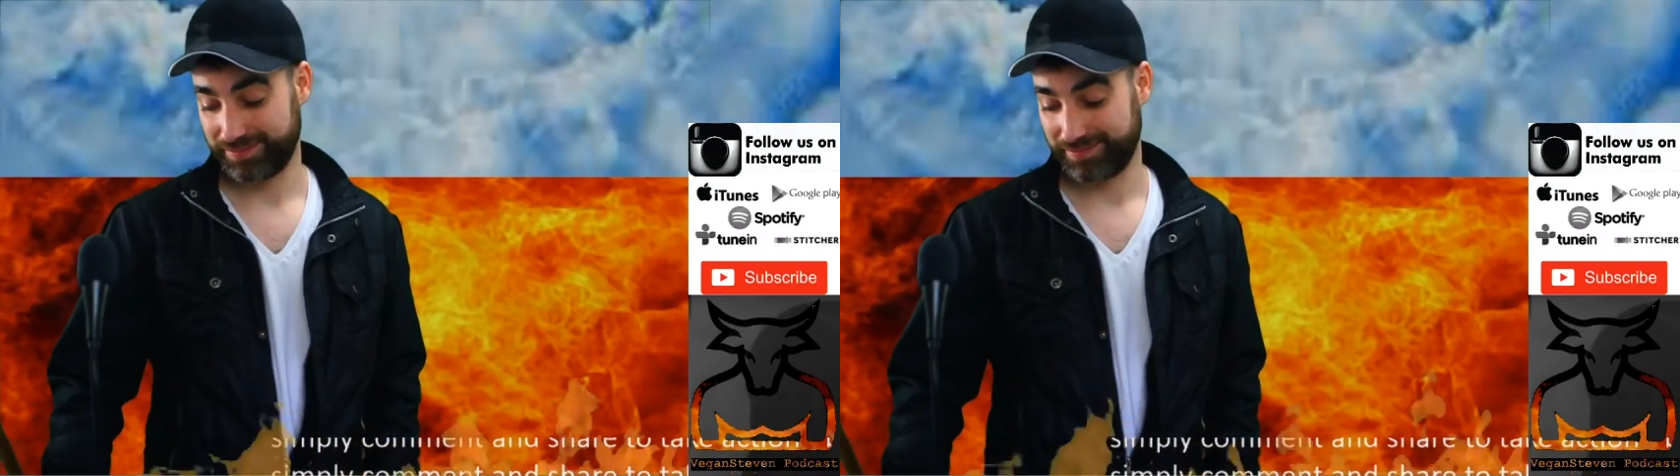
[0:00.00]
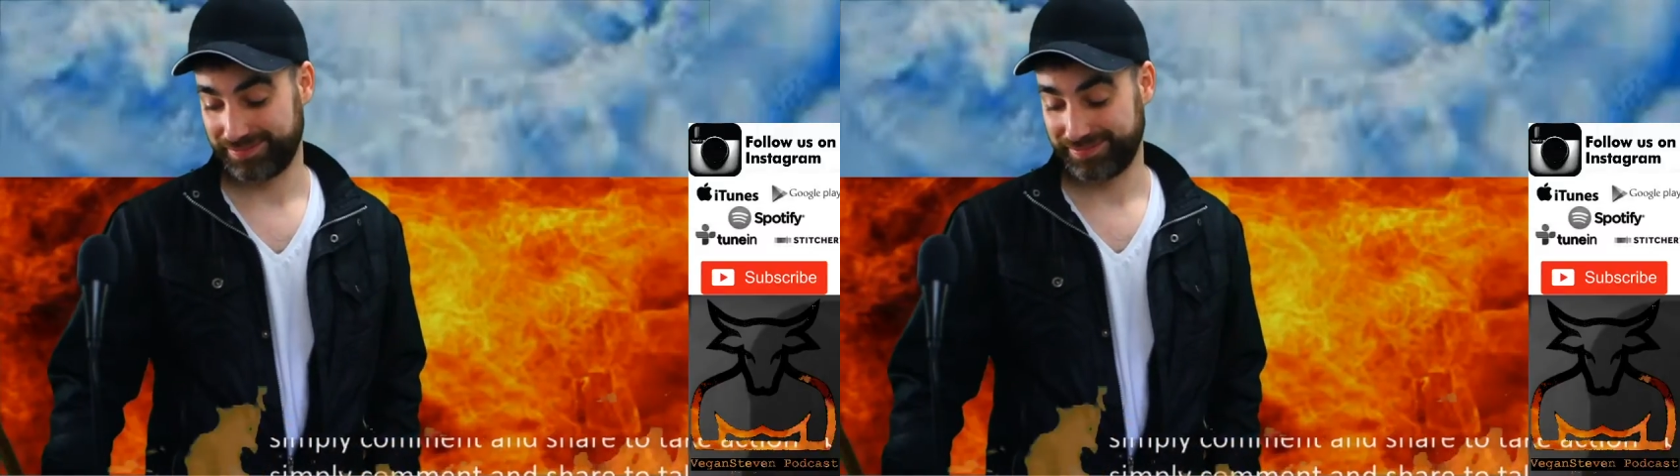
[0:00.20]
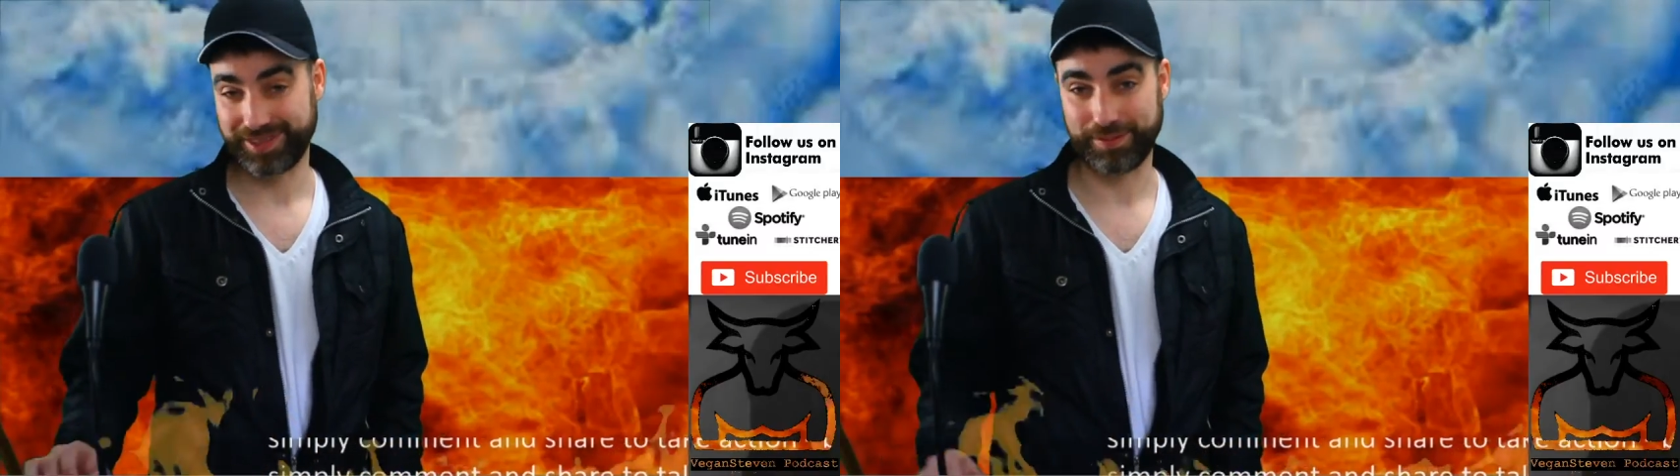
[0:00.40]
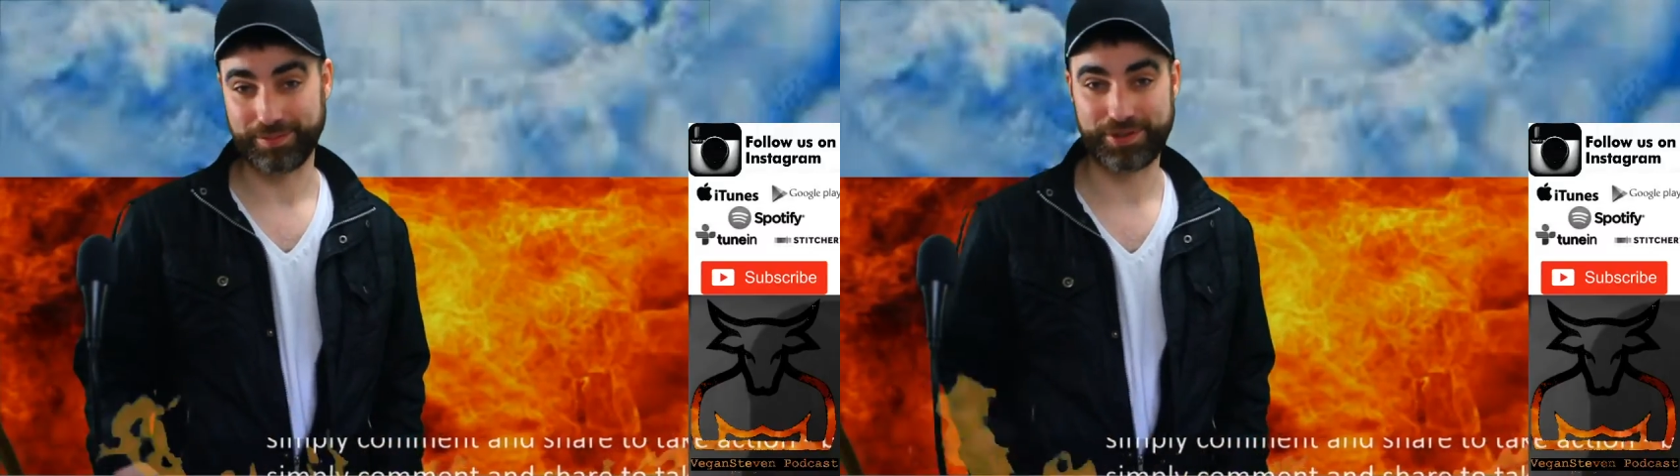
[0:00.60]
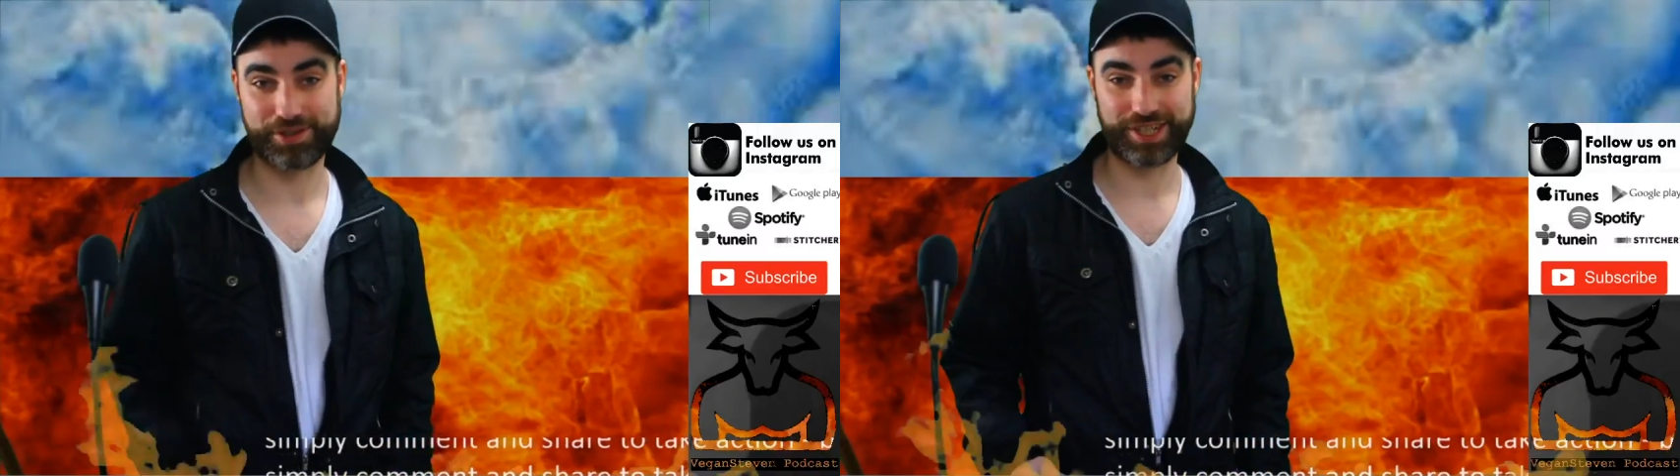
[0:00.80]
I'm
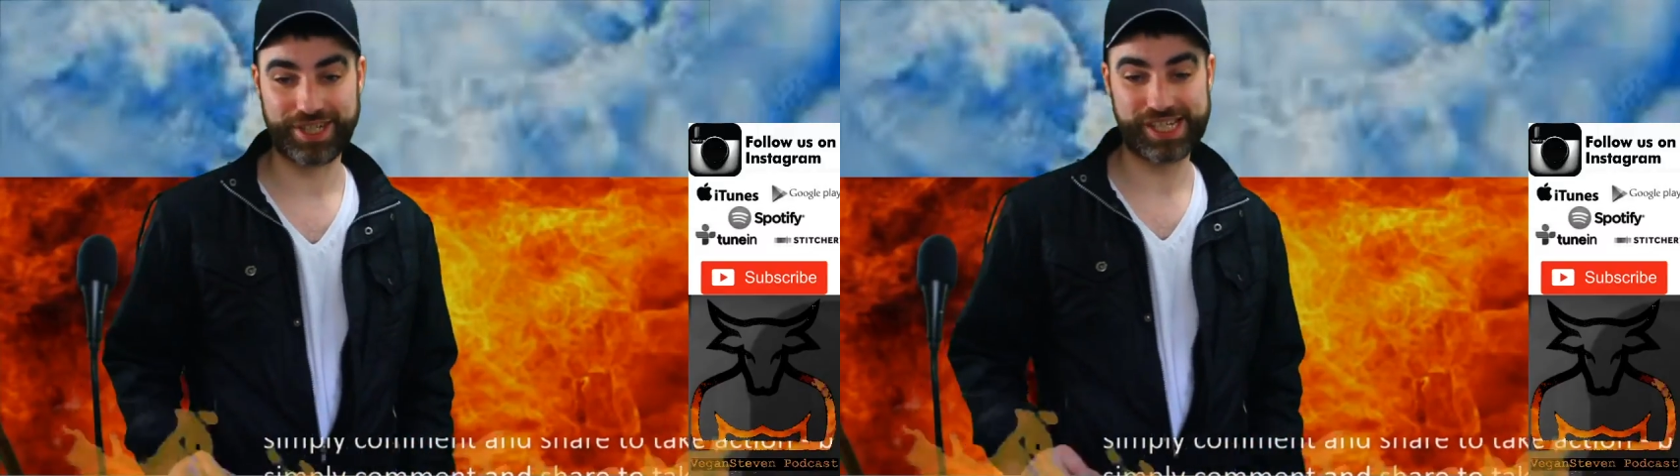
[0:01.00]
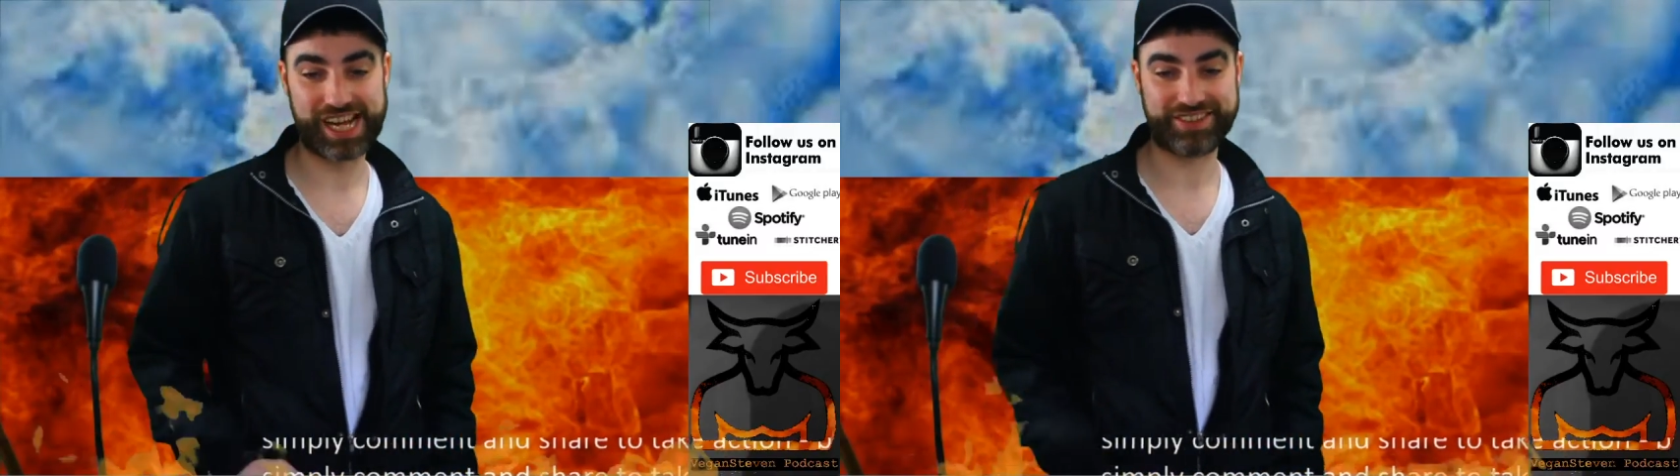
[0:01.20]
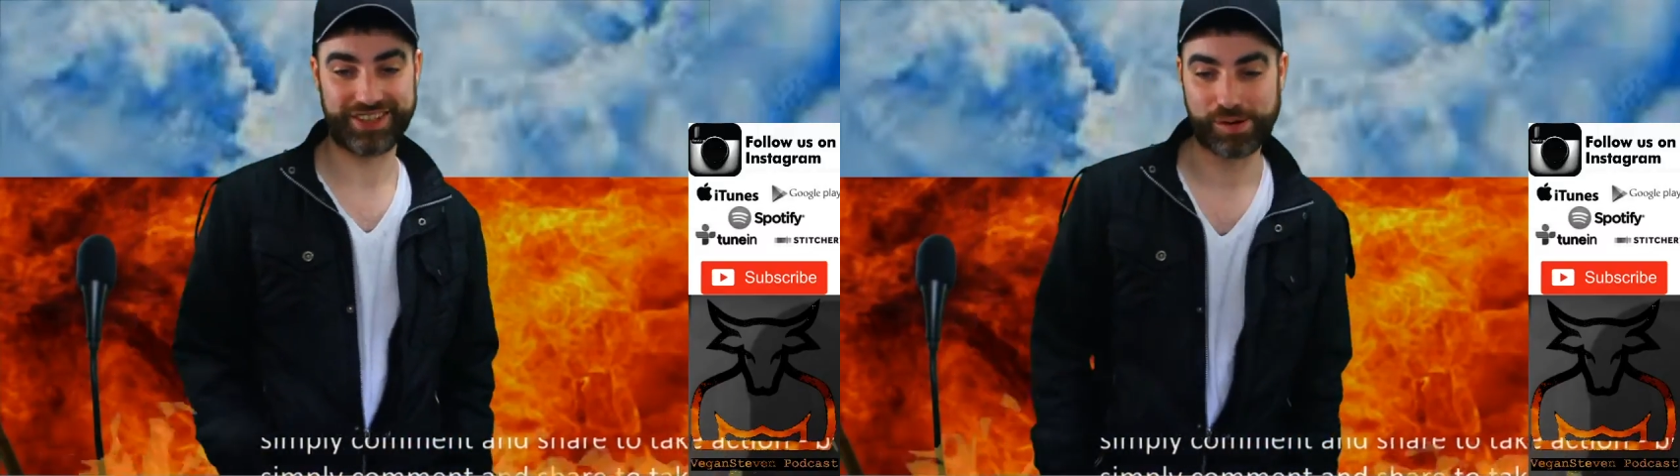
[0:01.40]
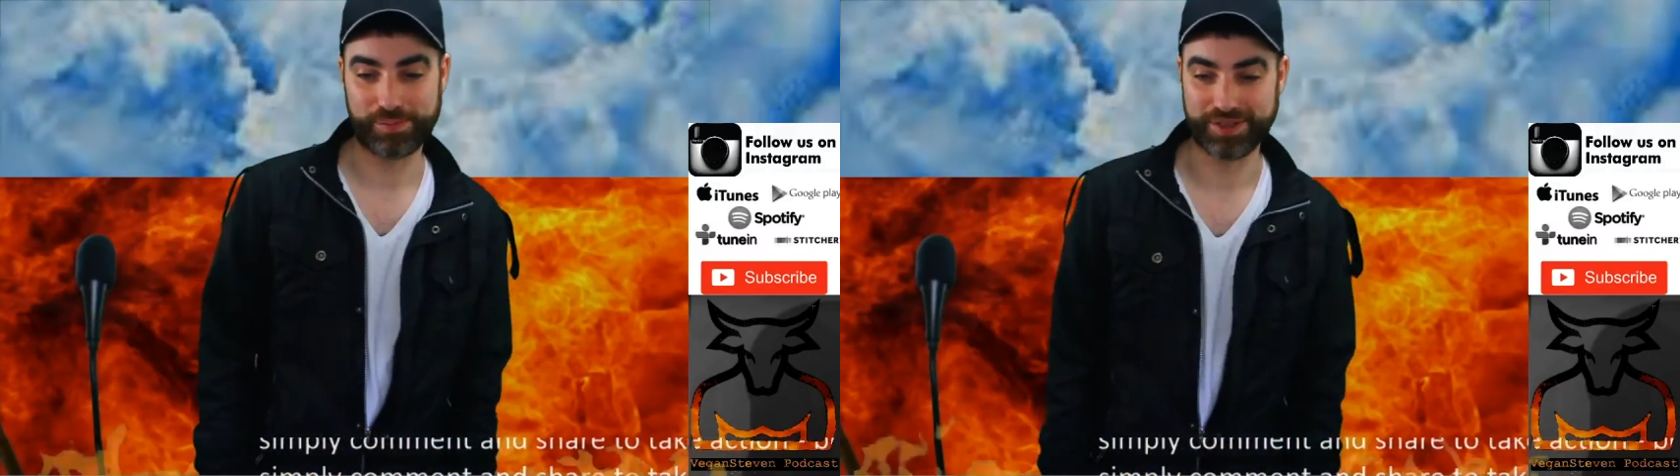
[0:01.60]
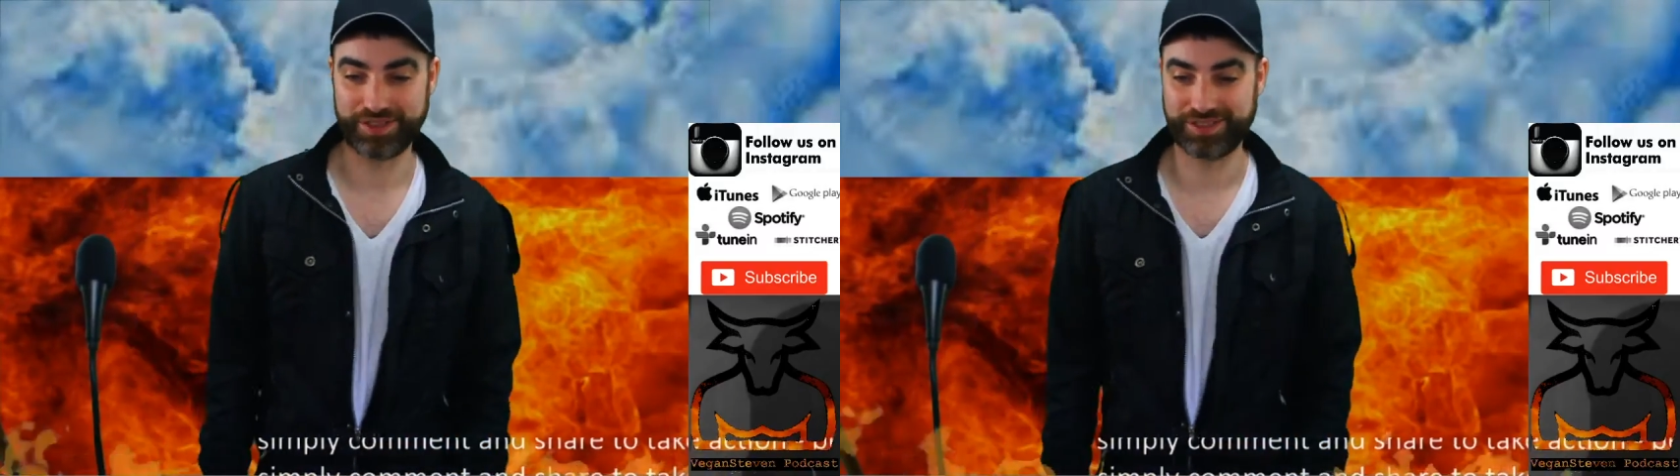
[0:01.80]
sure that you lads in the comments